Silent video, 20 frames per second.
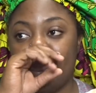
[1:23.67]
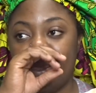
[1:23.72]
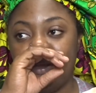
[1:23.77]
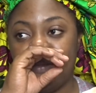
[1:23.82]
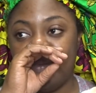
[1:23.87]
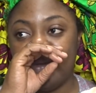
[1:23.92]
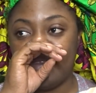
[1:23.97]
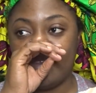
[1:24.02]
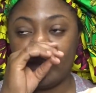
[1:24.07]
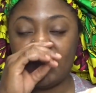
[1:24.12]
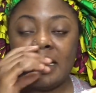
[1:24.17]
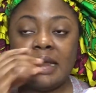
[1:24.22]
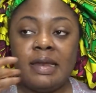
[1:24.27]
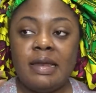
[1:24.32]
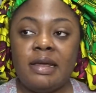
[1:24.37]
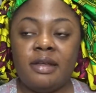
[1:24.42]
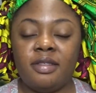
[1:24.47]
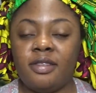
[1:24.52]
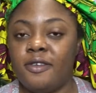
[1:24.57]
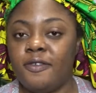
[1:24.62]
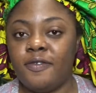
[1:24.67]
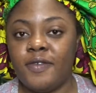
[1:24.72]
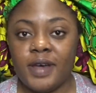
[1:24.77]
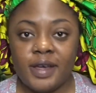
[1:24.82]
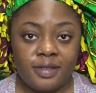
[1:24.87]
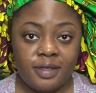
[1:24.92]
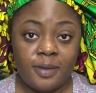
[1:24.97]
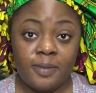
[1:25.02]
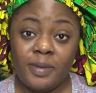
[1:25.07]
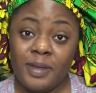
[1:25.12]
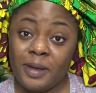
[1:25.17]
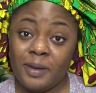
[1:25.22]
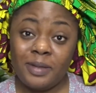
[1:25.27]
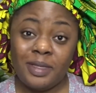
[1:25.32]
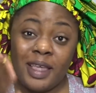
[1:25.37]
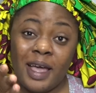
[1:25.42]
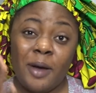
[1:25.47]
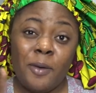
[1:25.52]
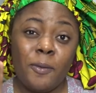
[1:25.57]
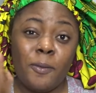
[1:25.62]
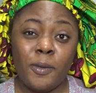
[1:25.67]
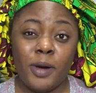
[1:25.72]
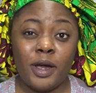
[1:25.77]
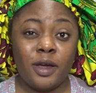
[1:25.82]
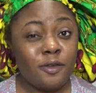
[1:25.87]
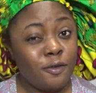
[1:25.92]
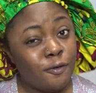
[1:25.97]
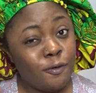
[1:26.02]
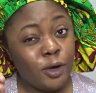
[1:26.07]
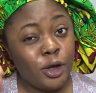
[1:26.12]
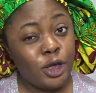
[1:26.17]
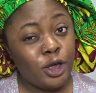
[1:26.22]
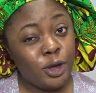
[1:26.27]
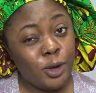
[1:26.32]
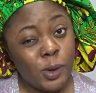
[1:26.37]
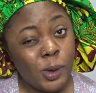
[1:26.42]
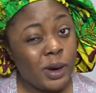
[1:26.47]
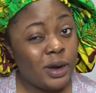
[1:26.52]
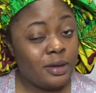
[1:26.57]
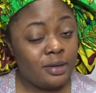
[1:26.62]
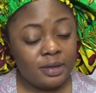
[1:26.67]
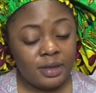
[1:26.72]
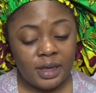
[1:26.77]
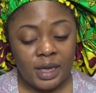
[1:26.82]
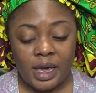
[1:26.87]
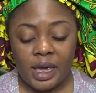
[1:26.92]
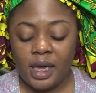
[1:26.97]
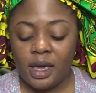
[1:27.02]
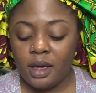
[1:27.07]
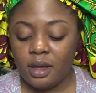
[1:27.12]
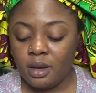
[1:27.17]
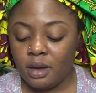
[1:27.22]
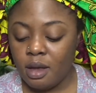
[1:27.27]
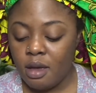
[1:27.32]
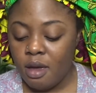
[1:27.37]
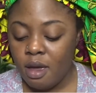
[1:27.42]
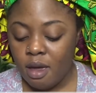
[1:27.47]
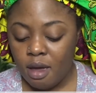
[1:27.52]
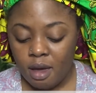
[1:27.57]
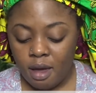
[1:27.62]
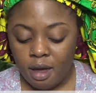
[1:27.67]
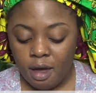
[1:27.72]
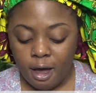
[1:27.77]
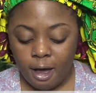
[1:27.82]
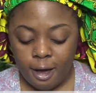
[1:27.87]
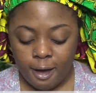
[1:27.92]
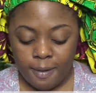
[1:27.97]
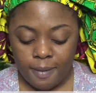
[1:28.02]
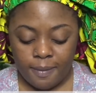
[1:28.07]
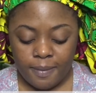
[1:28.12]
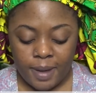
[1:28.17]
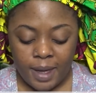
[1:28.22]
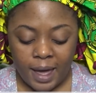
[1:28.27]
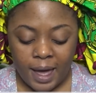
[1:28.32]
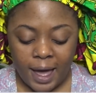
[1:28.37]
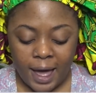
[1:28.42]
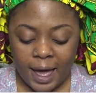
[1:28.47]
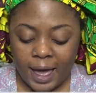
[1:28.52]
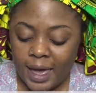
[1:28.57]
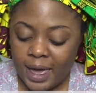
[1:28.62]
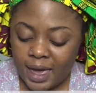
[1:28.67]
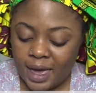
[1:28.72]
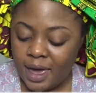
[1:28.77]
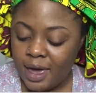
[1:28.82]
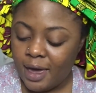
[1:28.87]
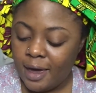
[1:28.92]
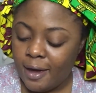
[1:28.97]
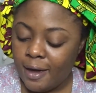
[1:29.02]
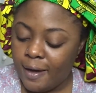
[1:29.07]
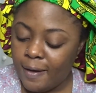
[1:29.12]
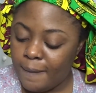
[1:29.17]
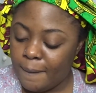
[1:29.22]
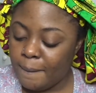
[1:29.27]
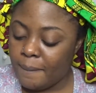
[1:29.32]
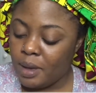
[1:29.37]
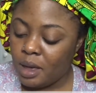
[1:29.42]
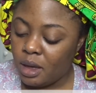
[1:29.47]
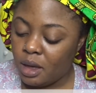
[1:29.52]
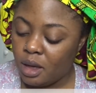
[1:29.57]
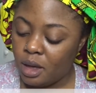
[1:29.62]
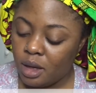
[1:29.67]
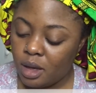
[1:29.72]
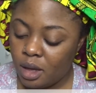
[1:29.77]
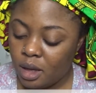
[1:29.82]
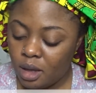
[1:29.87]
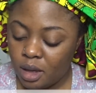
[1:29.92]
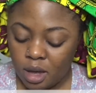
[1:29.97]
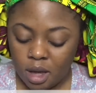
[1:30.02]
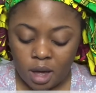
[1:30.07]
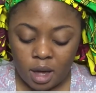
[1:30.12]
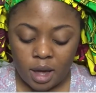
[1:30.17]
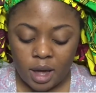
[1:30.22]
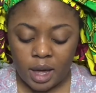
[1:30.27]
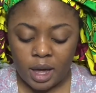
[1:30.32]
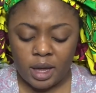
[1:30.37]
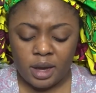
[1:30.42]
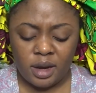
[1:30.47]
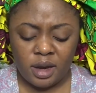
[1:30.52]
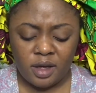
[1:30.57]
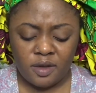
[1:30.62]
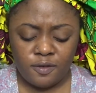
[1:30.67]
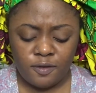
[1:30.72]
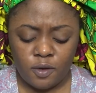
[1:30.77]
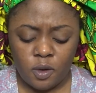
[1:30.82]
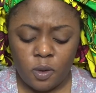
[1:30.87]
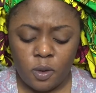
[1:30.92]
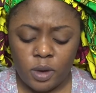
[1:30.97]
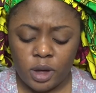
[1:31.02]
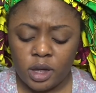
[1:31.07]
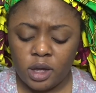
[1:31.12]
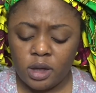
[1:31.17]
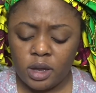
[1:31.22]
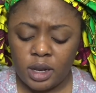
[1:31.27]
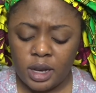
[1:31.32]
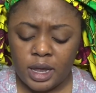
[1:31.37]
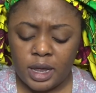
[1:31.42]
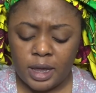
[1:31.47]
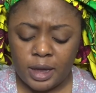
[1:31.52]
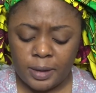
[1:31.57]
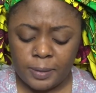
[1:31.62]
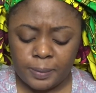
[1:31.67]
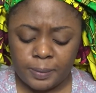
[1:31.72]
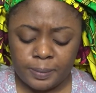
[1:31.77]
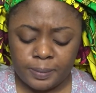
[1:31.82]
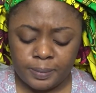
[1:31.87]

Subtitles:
You basically need to find something that works for your skin. I am kind of oily.